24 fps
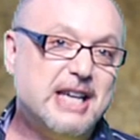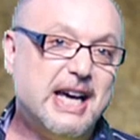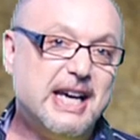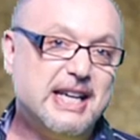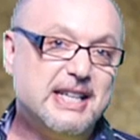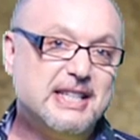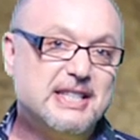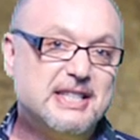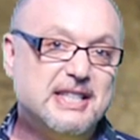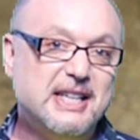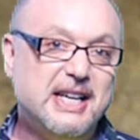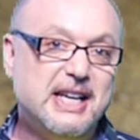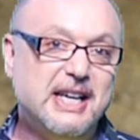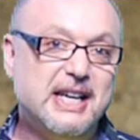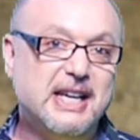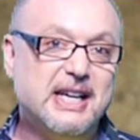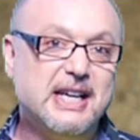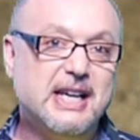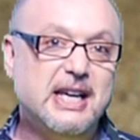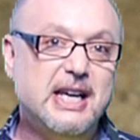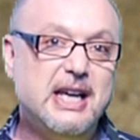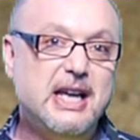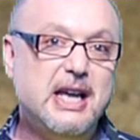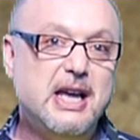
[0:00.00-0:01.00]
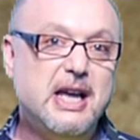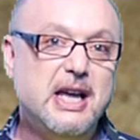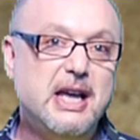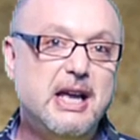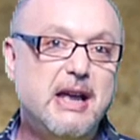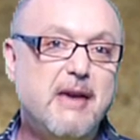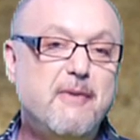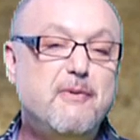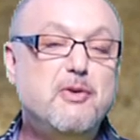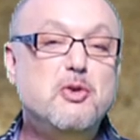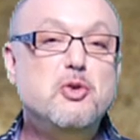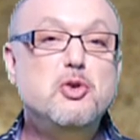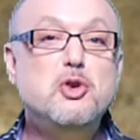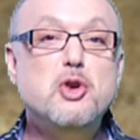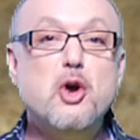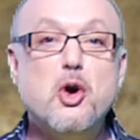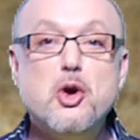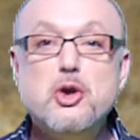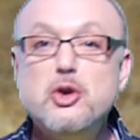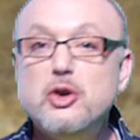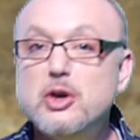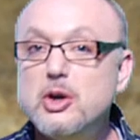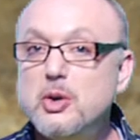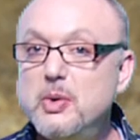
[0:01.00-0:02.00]
had a saying, if you know
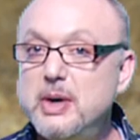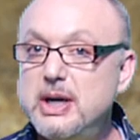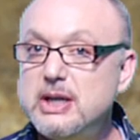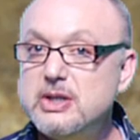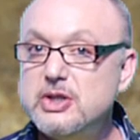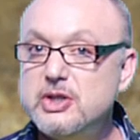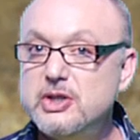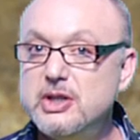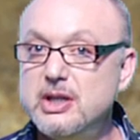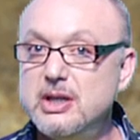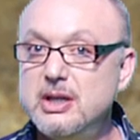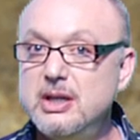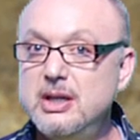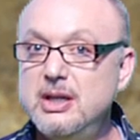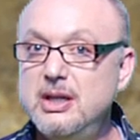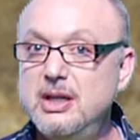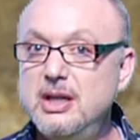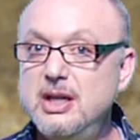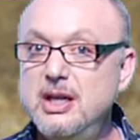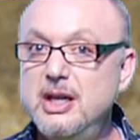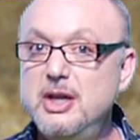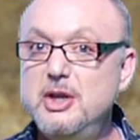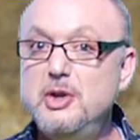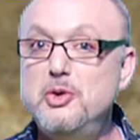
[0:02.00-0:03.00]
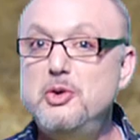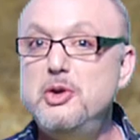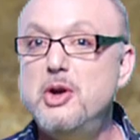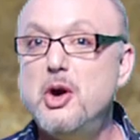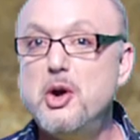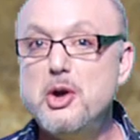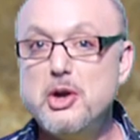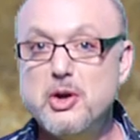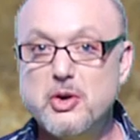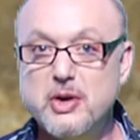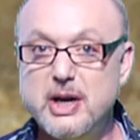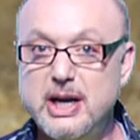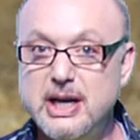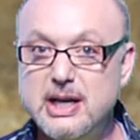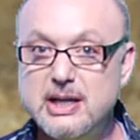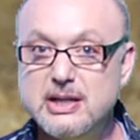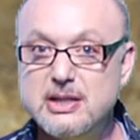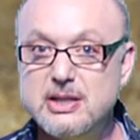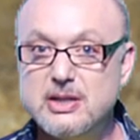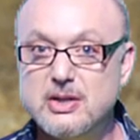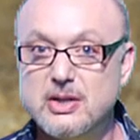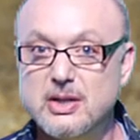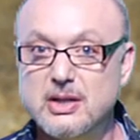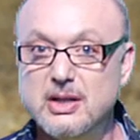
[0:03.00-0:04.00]
your question, you know your
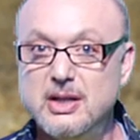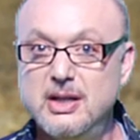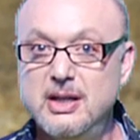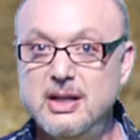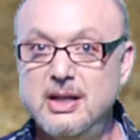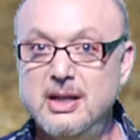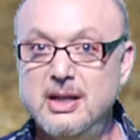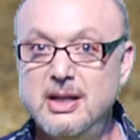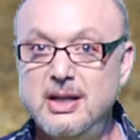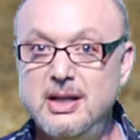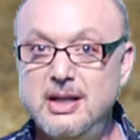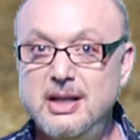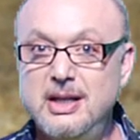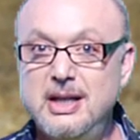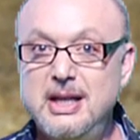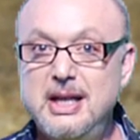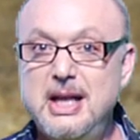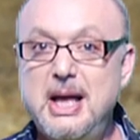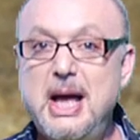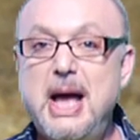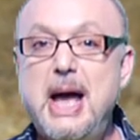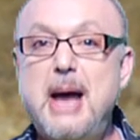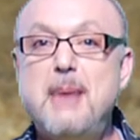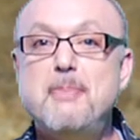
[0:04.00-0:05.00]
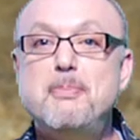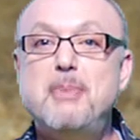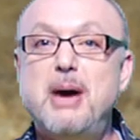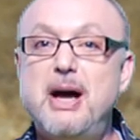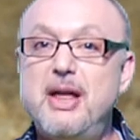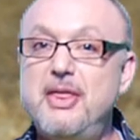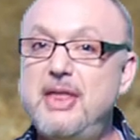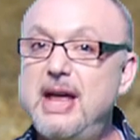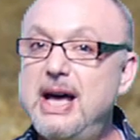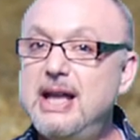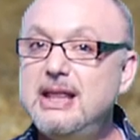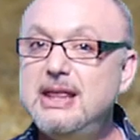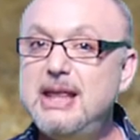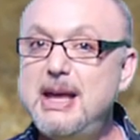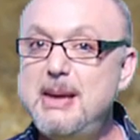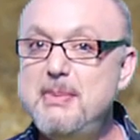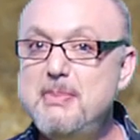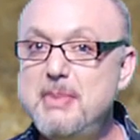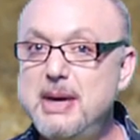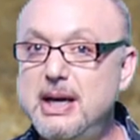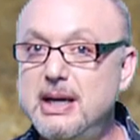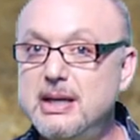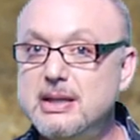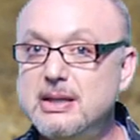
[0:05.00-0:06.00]
answer. And by that they
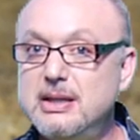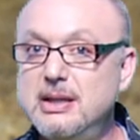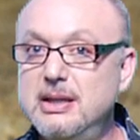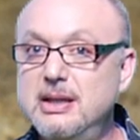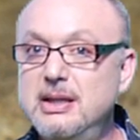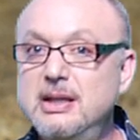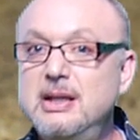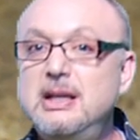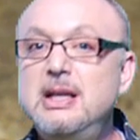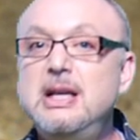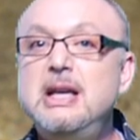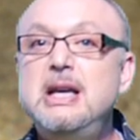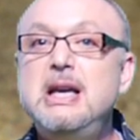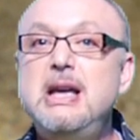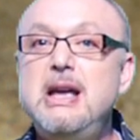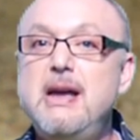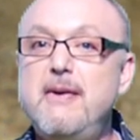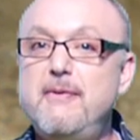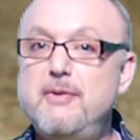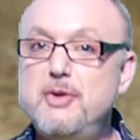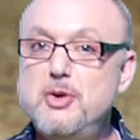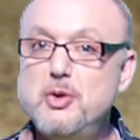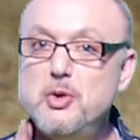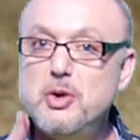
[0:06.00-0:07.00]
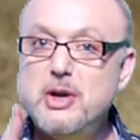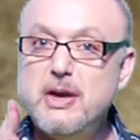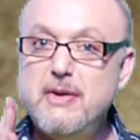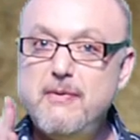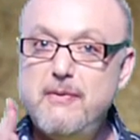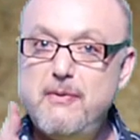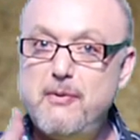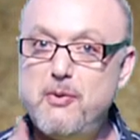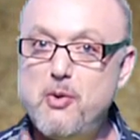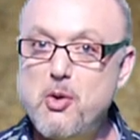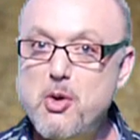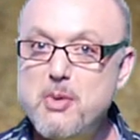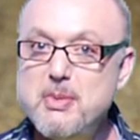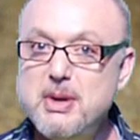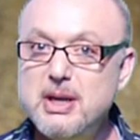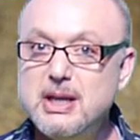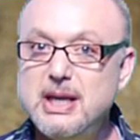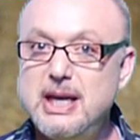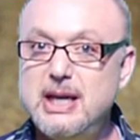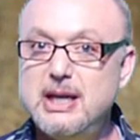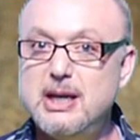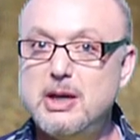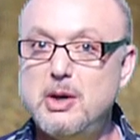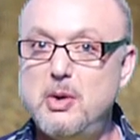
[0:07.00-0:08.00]
meant, if you can
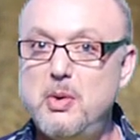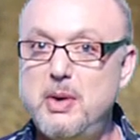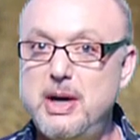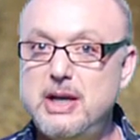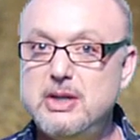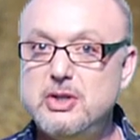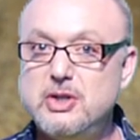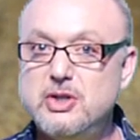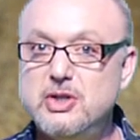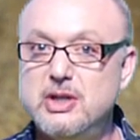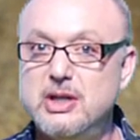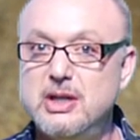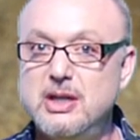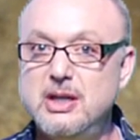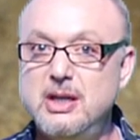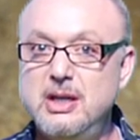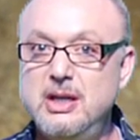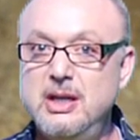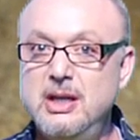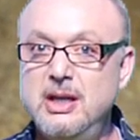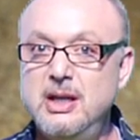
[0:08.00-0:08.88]
formulate a question,